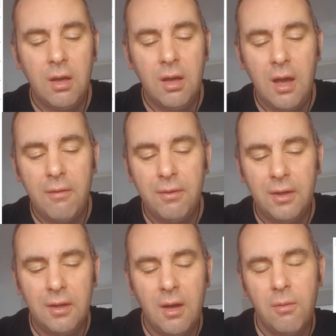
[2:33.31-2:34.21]
I
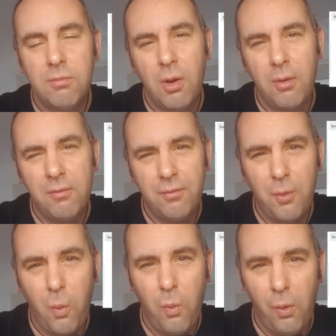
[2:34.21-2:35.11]
think I'm going
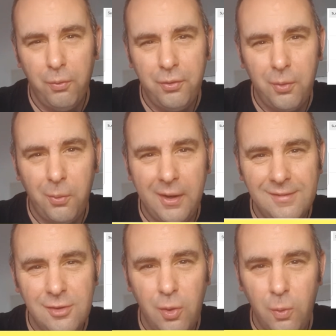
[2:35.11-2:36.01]
for Wolves to
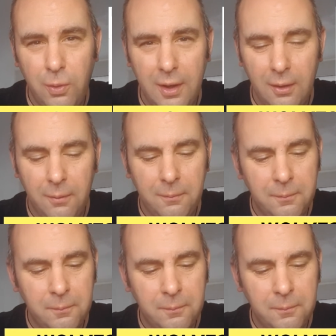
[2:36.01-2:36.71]
win 2-0.